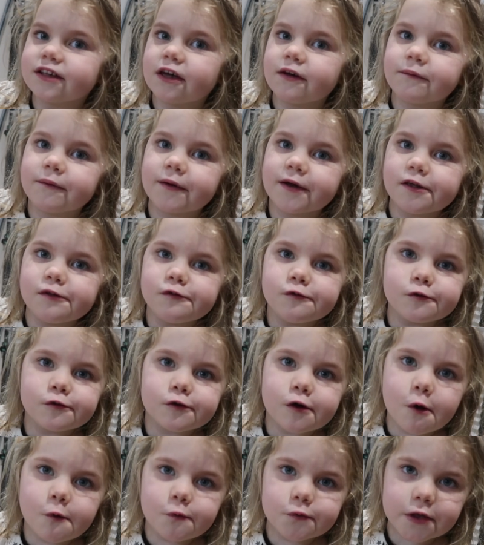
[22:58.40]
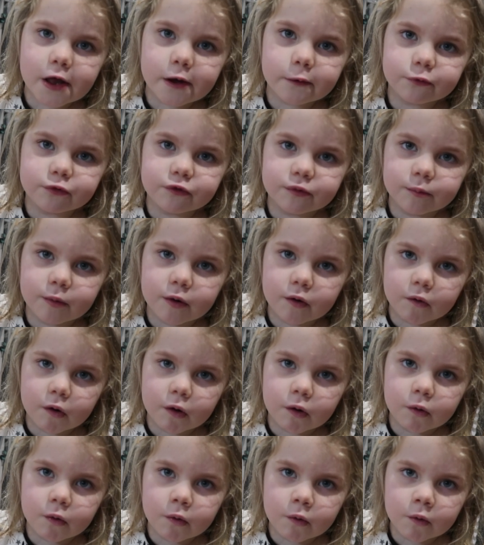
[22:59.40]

So are you going out tomorrow?